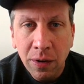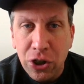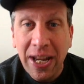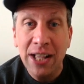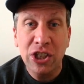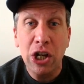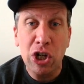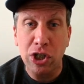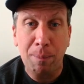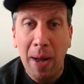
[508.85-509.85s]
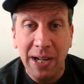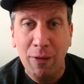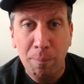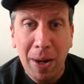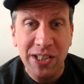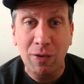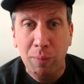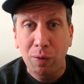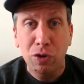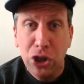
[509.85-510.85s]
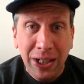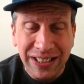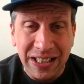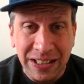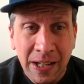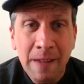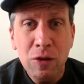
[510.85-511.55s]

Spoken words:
She can't say she has a positive approval. She doesn't.